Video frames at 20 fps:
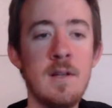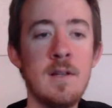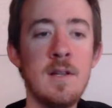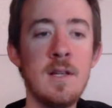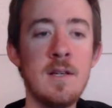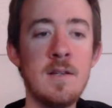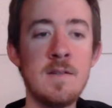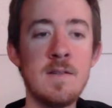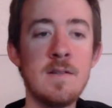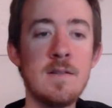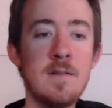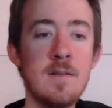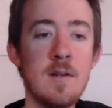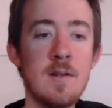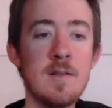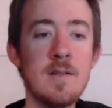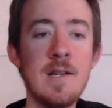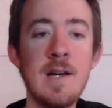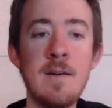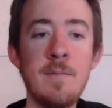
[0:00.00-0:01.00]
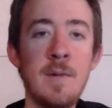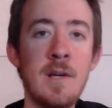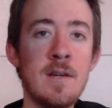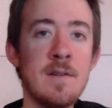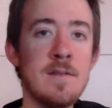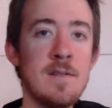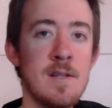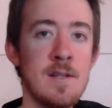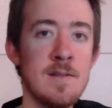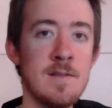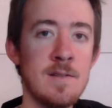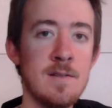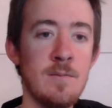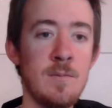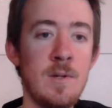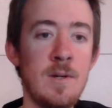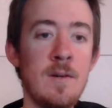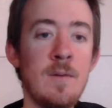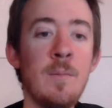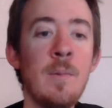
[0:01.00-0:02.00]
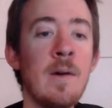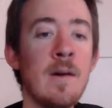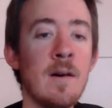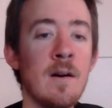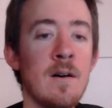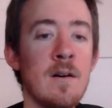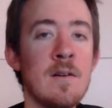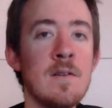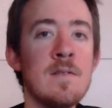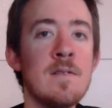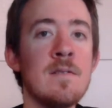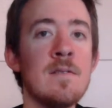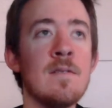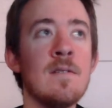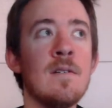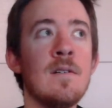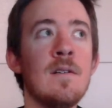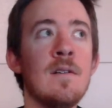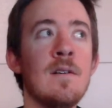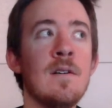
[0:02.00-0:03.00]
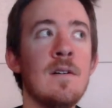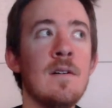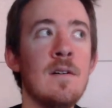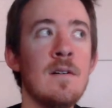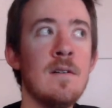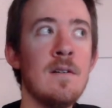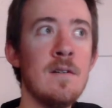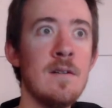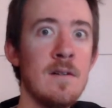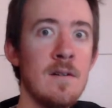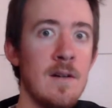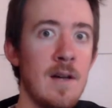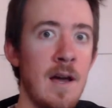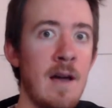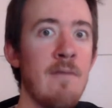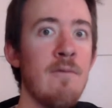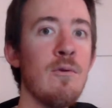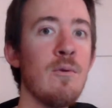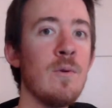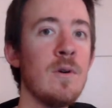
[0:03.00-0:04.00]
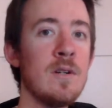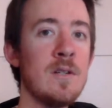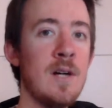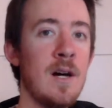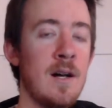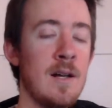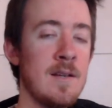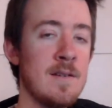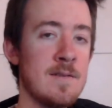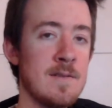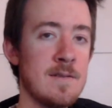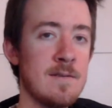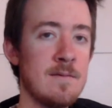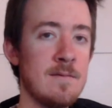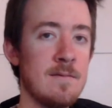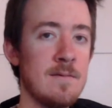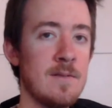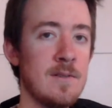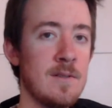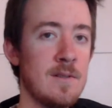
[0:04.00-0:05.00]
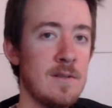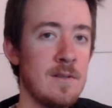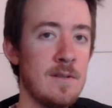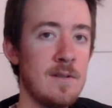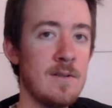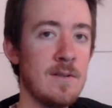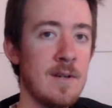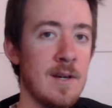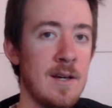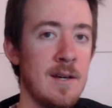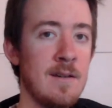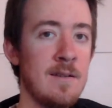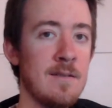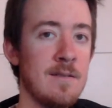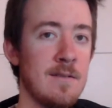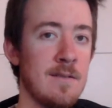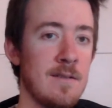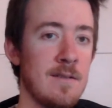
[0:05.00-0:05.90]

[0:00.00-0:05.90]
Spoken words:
And this does not make sense to me because everyone dies. Okay?